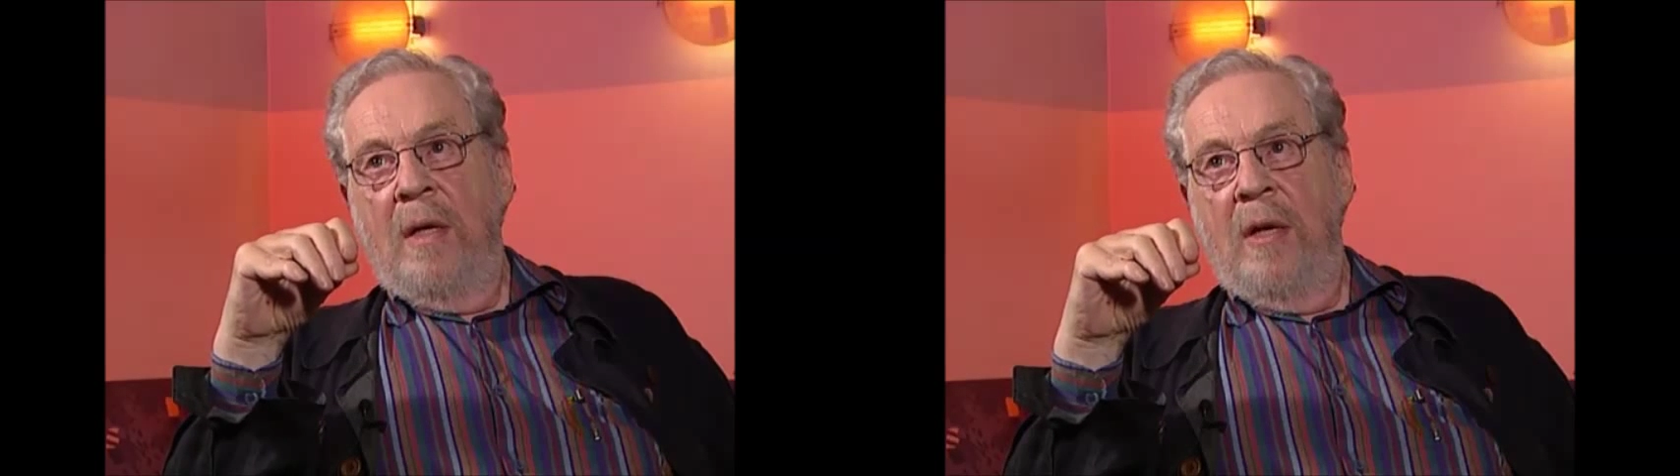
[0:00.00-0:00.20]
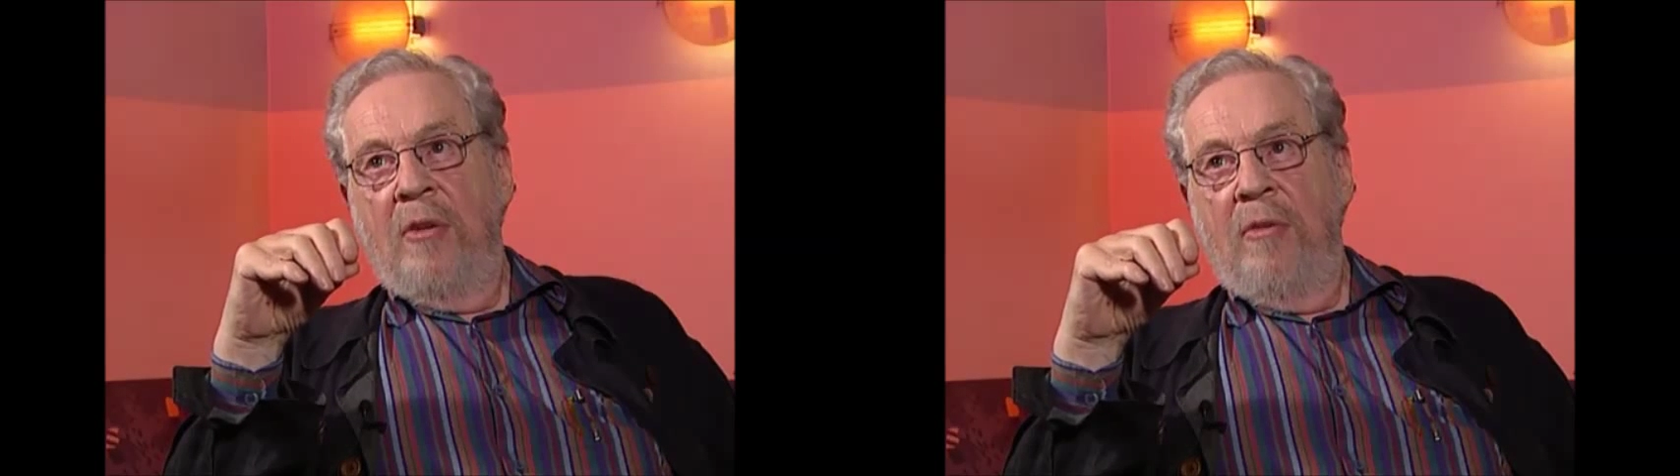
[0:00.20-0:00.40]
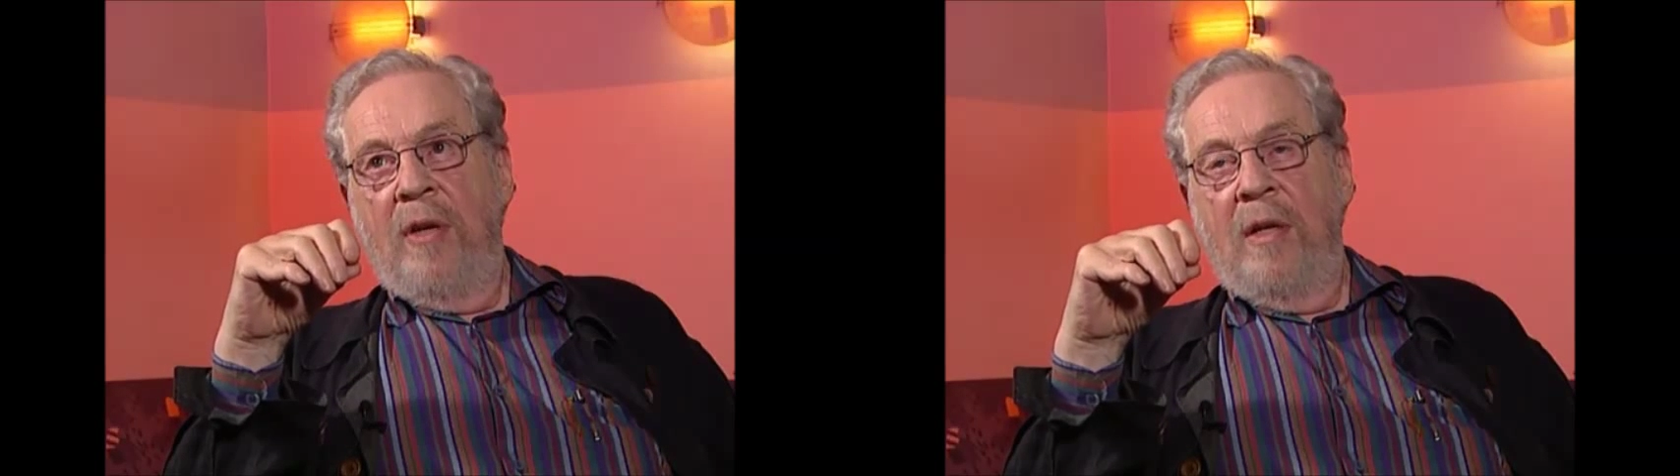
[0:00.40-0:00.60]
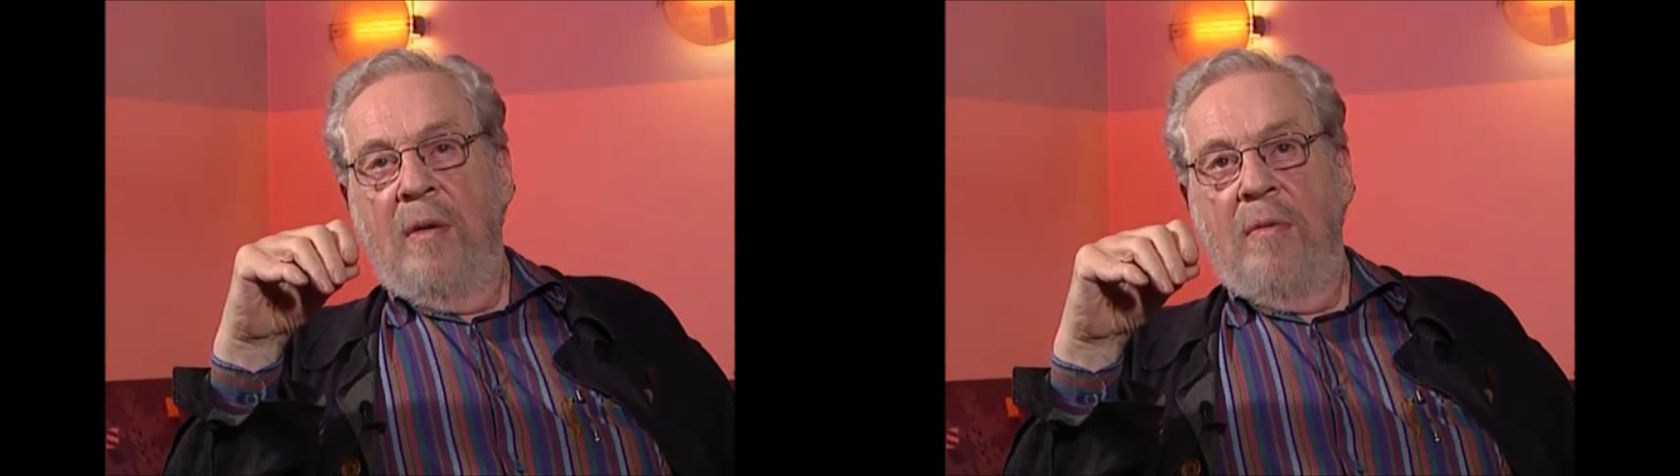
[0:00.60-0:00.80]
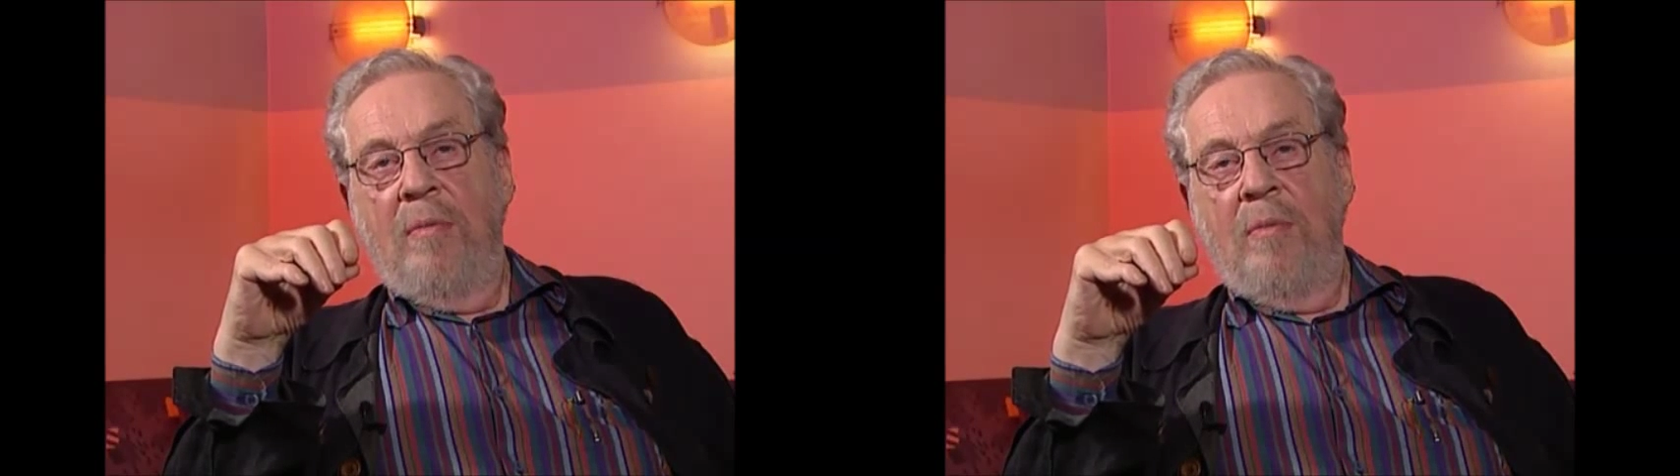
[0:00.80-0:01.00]
He has a
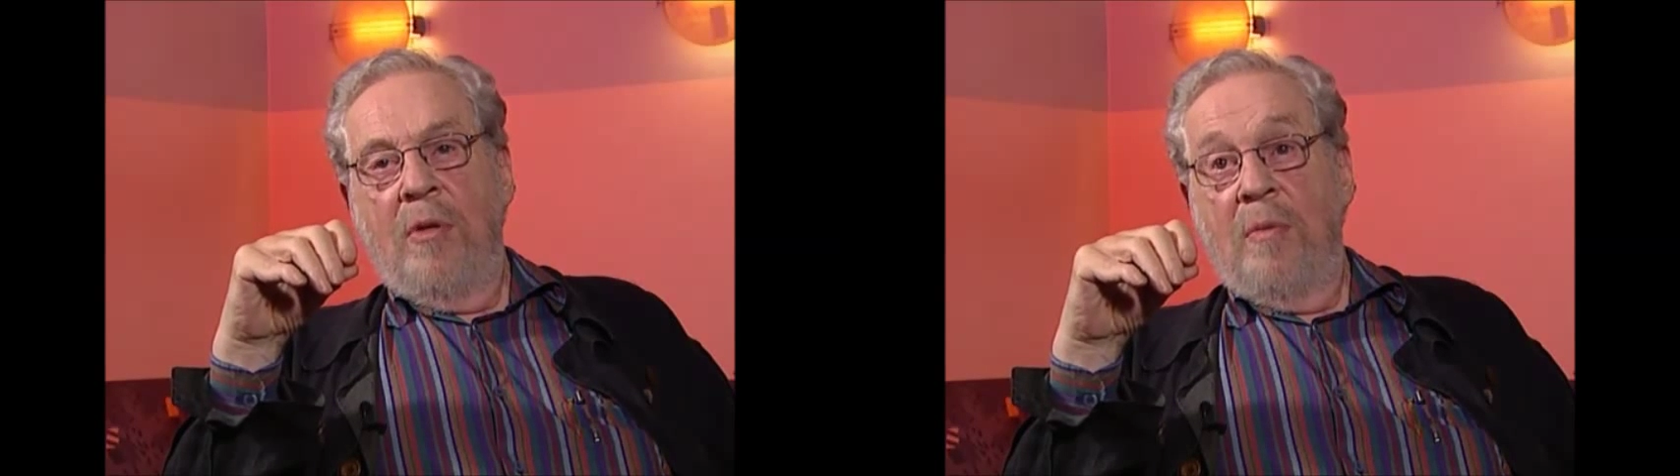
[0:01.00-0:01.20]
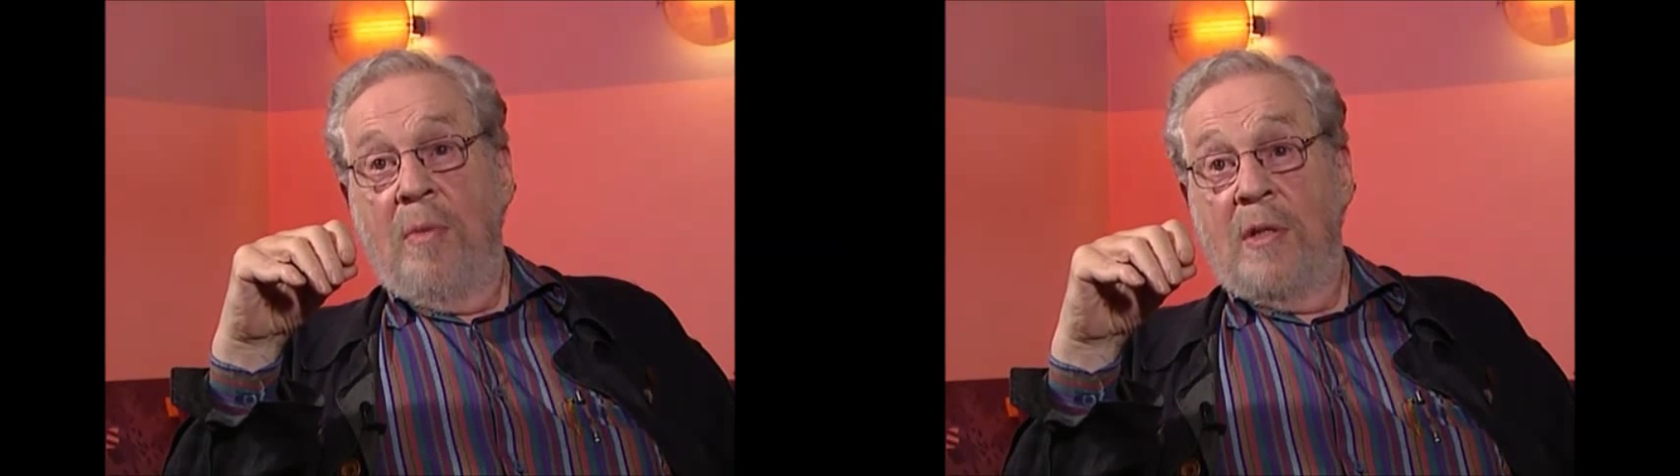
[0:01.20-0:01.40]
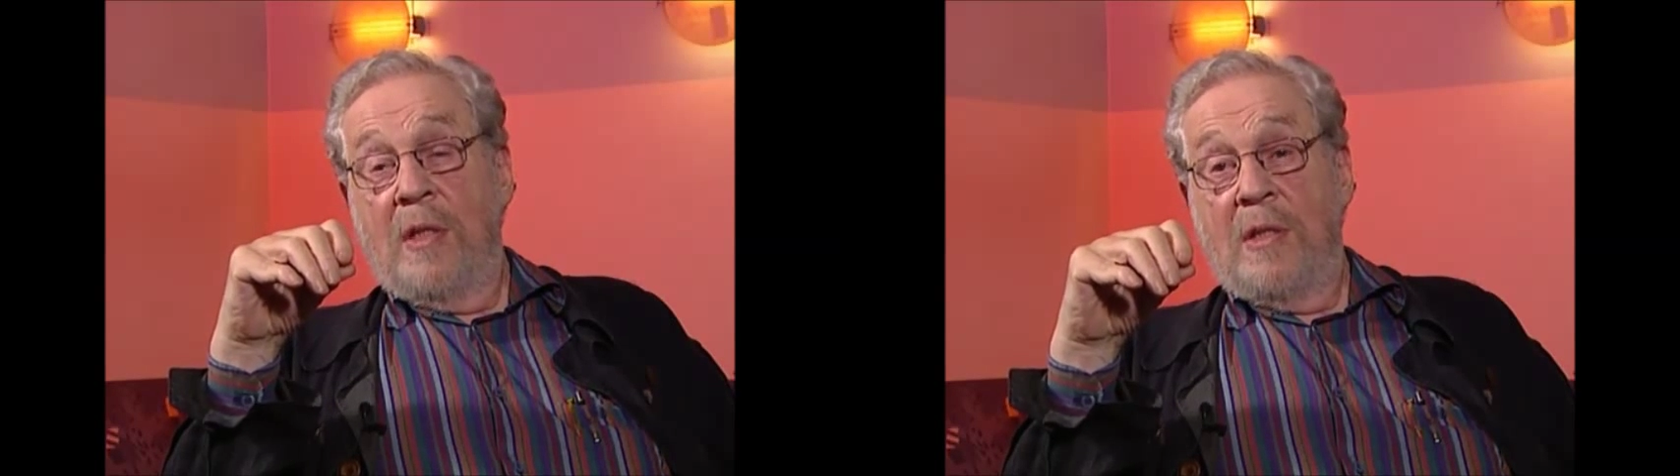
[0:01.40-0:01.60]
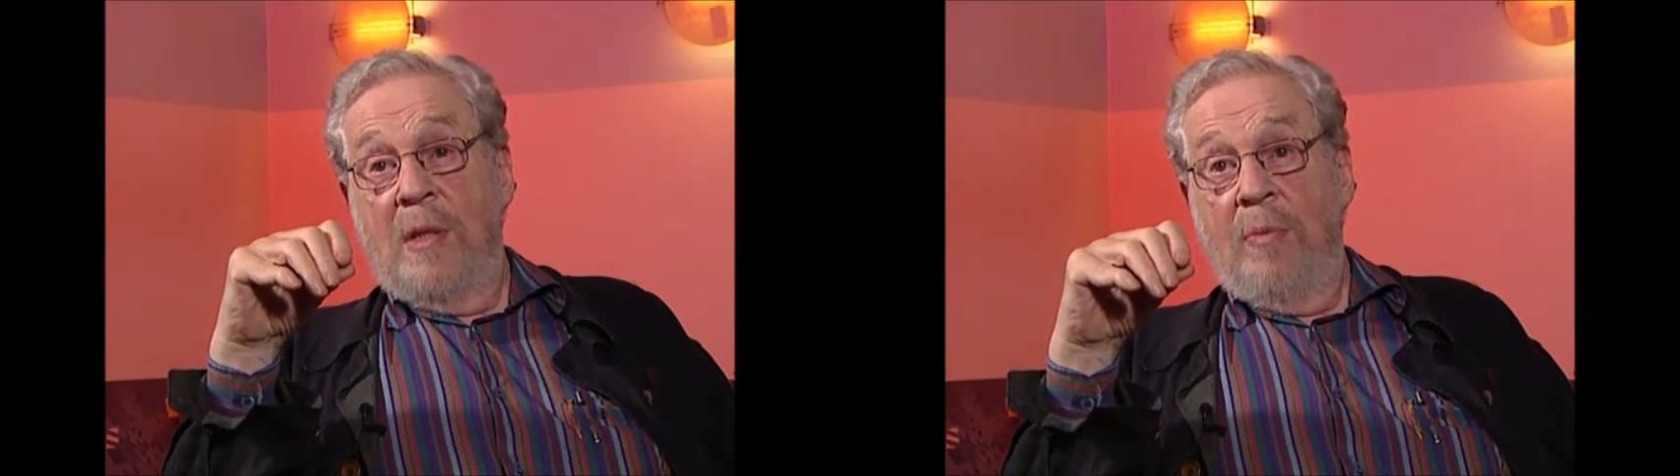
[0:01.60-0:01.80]
very, must I say,